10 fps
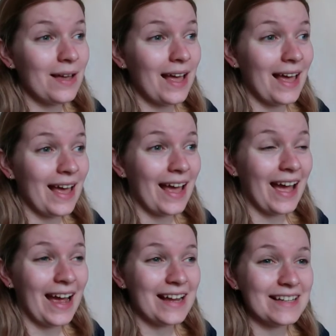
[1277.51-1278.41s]

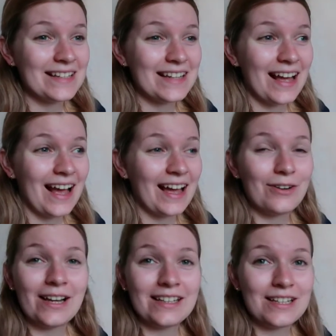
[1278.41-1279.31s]
and I
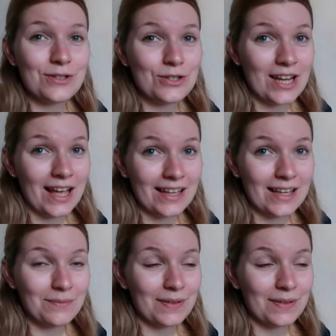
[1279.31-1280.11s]
really need to check it,